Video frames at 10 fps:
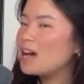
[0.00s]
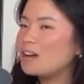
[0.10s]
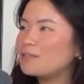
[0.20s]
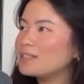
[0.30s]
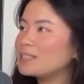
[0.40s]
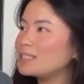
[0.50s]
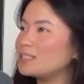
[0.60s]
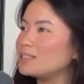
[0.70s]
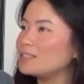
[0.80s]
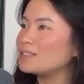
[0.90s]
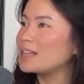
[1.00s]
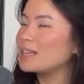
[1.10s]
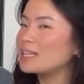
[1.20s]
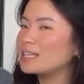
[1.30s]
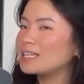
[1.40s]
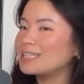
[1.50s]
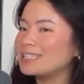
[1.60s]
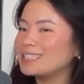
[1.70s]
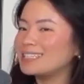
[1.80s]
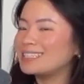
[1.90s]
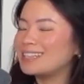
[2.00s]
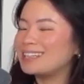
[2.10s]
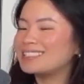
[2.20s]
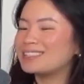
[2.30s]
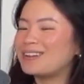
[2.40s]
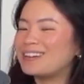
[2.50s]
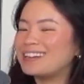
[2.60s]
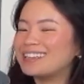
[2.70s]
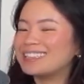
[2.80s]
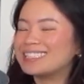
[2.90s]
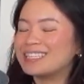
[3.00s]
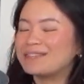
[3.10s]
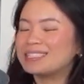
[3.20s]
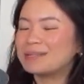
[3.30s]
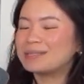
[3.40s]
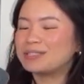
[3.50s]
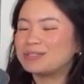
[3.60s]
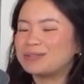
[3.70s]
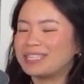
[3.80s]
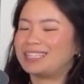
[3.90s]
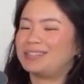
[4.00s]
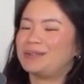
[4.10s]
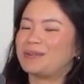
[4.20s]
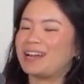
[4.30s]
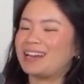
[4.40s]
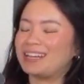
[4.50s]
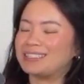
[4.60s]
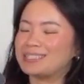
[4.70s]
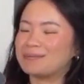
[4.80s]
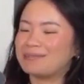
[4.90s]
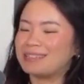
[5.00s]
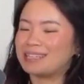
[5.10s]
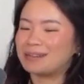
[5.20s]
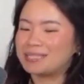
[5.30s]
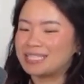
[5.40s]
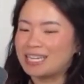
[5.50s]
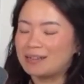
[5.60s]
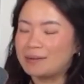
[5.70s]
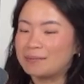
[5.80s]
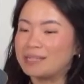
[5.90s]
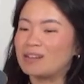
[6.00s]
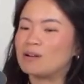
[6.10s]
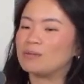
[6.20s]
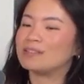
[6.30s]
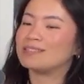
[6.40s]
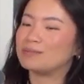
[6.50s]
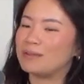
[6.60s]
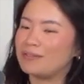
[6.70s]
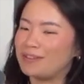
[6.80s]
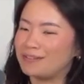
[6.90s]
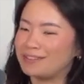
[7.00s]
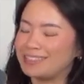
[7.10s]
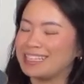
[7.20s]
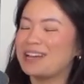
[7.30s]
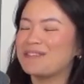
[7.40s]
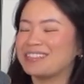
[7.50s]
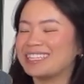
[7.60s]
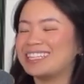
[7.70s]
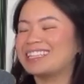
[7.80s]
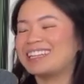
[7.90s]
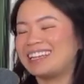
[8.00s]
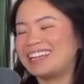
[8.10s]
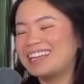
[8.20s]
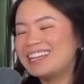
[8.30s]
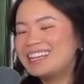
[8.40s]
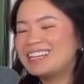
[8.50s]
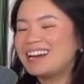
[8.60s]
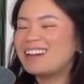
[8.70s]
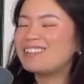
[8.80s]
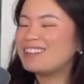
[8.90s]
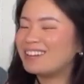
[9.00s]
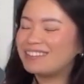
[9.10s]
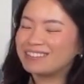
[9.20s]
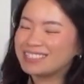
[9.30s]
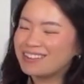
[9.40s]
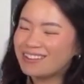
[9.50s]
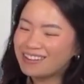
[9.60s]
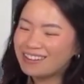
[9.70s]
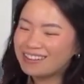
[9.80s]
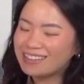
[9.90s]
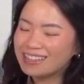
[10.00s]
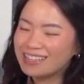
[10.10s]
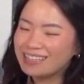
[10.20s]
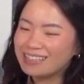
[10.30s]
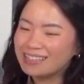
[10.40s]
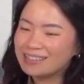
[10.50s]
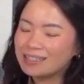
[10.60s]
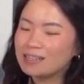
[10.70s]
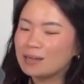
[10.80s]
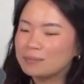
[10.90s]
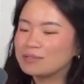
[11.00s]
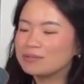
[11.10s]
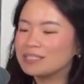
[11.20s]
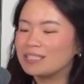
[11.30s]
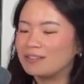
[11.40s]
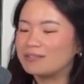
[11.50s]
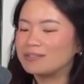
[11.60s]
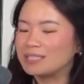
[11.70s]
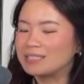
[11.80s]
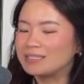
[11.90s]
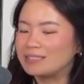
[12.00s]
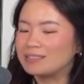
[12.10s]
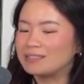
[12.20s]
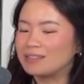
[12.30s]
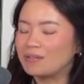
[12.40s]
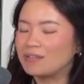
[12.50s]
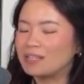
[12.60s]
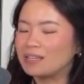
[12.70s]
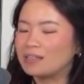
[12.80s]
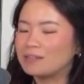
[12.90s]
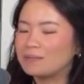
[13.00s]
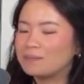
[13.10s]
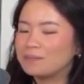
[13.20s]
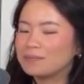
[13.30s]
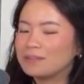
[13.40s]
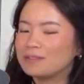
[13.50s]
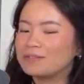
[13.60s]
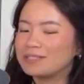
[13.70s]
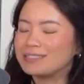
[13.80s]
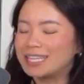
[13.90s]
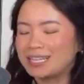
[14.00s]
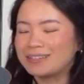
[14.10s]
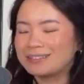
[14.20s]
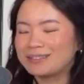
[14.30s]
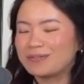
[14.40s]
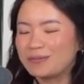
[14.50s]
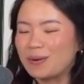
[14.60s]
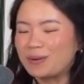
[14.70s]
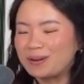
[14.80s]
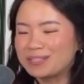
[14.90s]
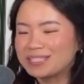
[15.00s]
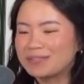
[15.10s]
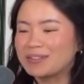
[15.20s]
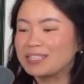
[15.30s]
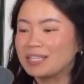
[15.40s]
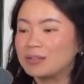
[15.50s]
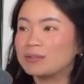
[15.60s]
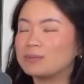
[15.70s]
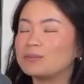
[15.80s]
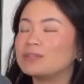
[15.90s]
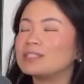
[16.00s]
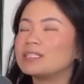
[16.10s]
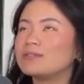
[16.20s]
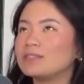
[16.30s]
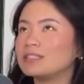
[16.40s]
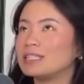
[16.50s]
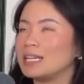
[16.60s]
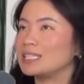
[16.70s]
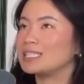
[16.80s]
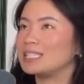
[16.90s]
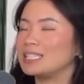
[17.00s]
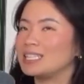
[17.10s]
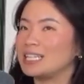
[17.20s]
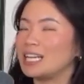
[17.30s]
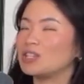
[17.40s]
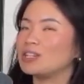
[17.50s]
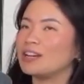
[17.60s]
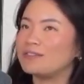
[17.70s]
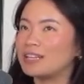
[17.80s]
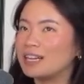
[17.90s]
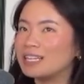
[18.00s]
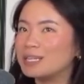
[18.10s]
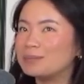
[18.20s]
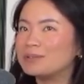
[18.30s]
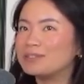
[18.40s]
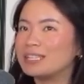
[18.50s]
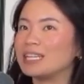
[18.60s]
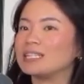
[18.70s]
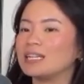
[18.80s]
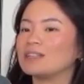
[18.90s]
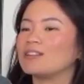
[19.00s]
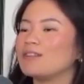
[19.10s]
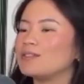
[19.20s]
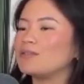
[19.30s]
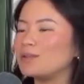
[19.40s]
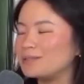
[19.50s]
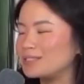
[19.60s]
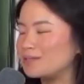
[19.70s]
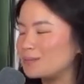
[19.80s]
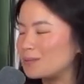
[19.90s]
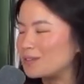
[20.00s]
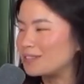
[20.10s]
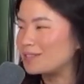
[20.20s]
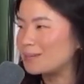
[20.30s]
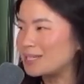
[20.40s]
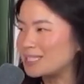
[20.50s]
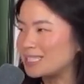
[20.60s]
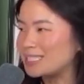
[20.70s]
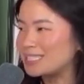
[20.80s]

feel like I do. I think it's hard because every time I shoot like a new wedding or something that I'm excited about, I'm like, oh, this is my favorite. Like I feel like it like I don't know, it's hard. And then the couples really influence too. I feel like the photos. If I like really feel connected and like love that couple, then I like love the photos even more. If that makes sense.